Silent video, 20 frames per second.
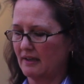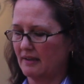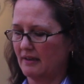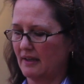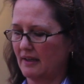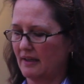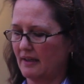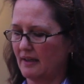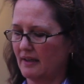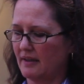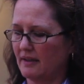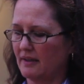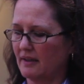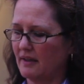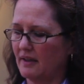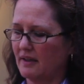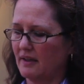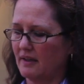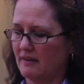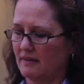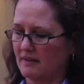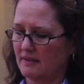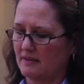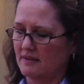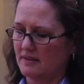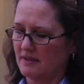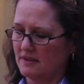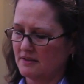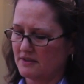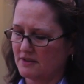And the
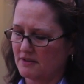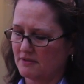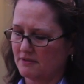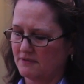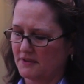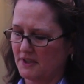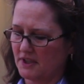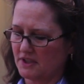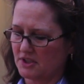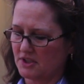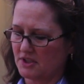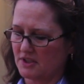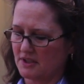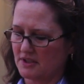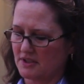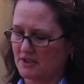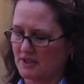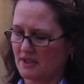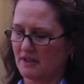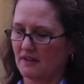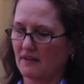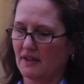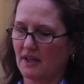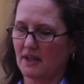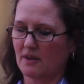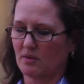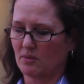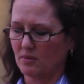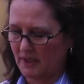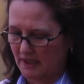disc functions in a
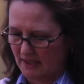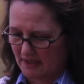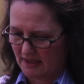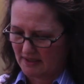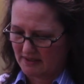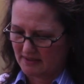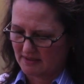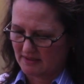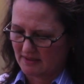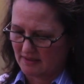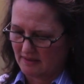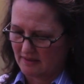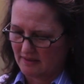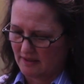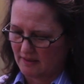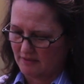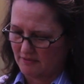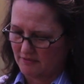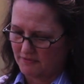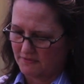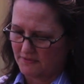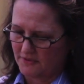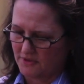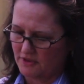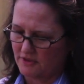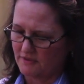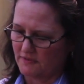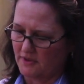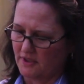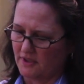lot of ways, and
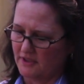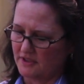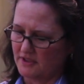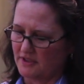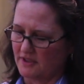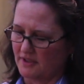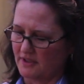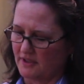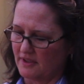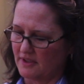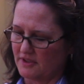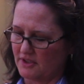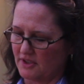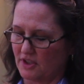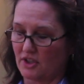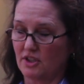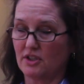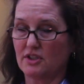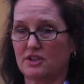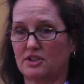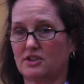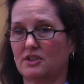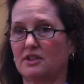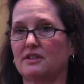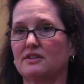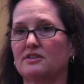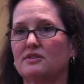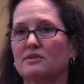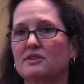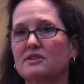first of all, it's a
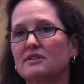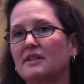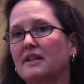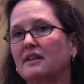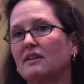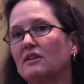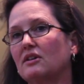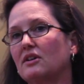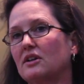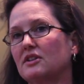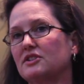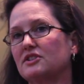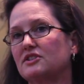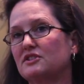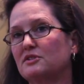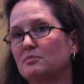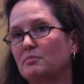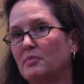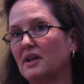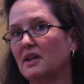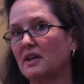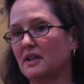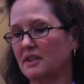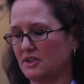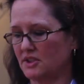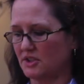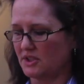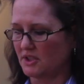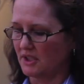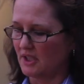cushion, so it's like a large
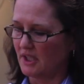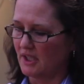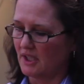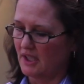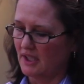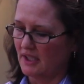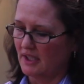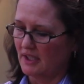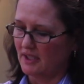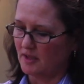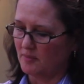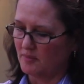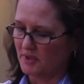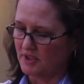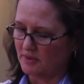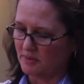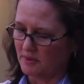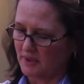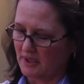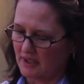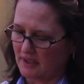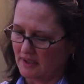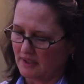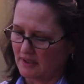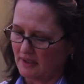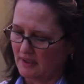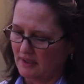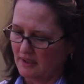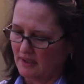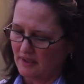sponge in
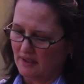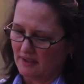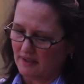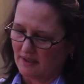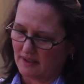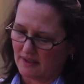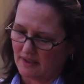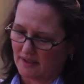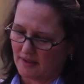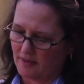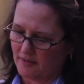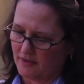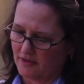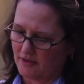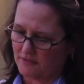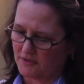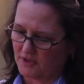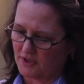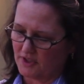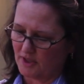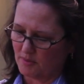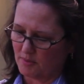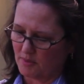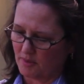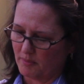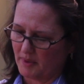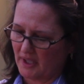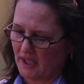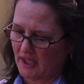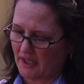between the
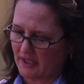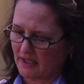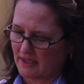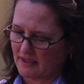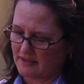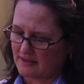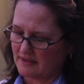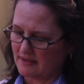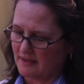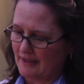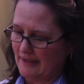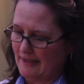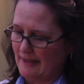vertebral bodies.